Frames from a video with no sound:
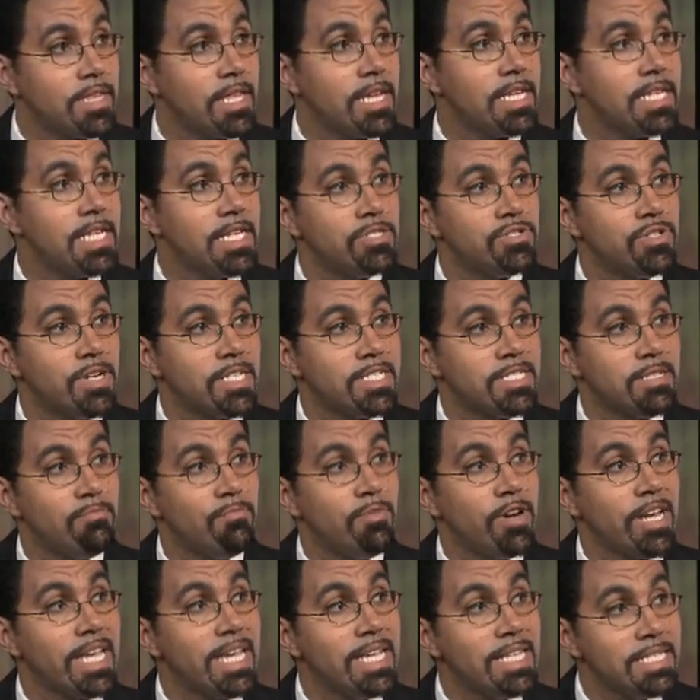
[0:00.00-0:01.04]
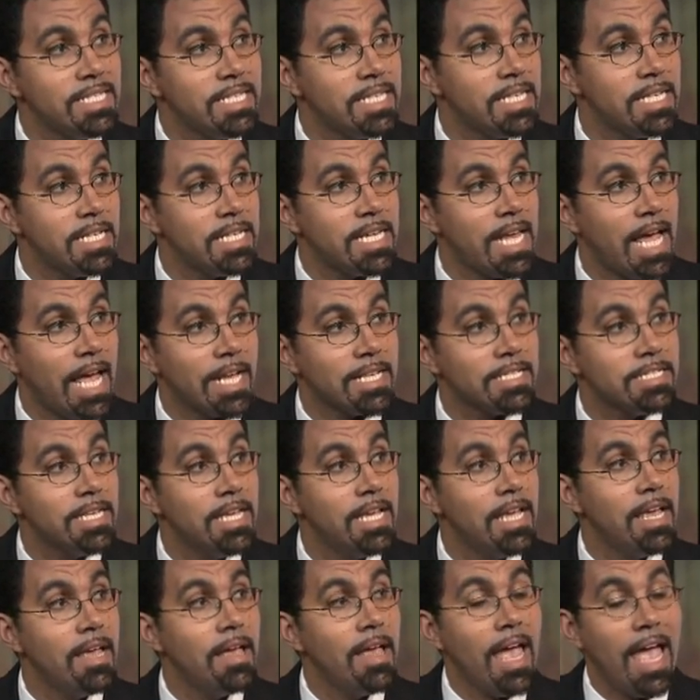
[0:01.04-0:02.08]
that a teacher has to bring into the text
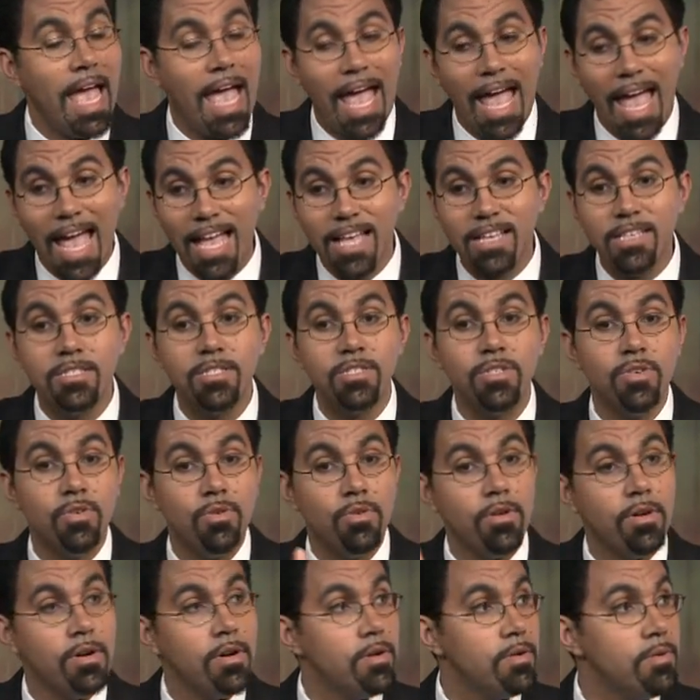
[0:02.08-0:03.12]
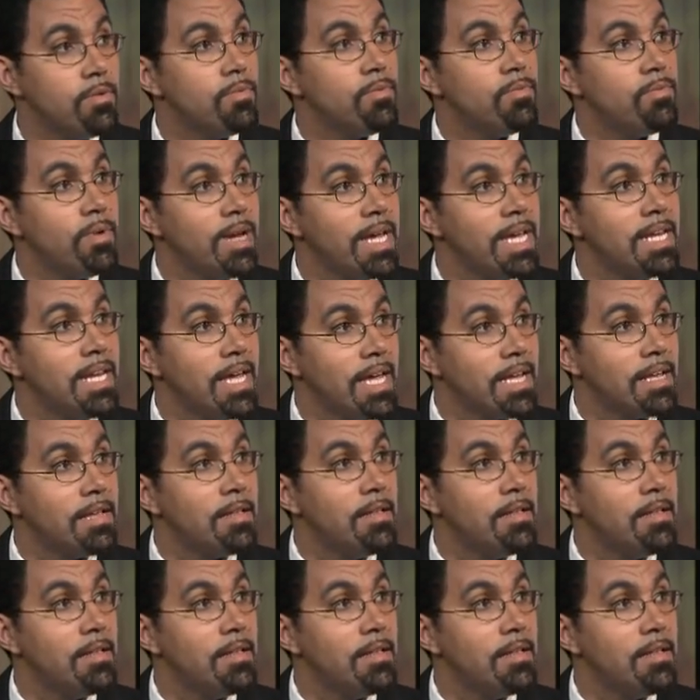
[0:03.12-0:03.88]
as you're reading.